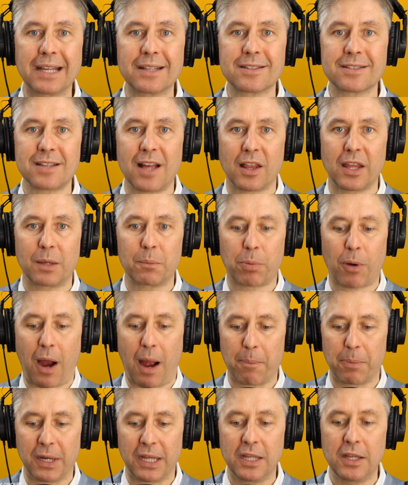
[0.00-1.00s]
and selling
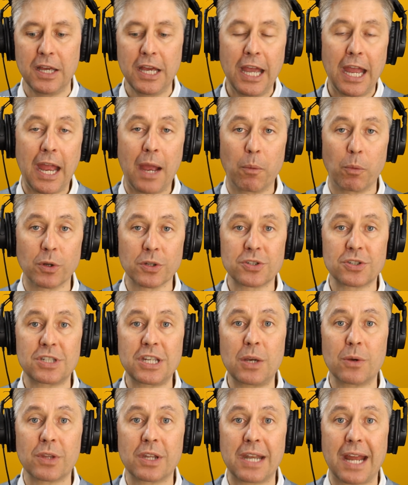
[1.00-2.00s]
property, and we'll see
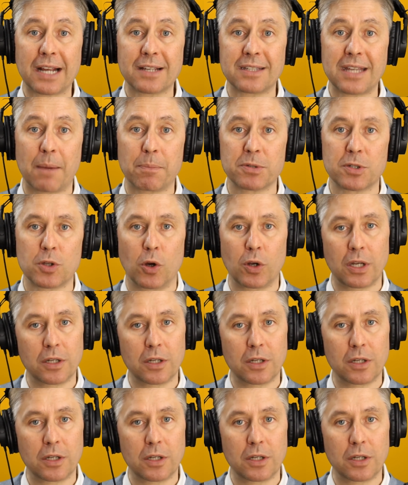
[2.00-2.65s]
you in the next episode.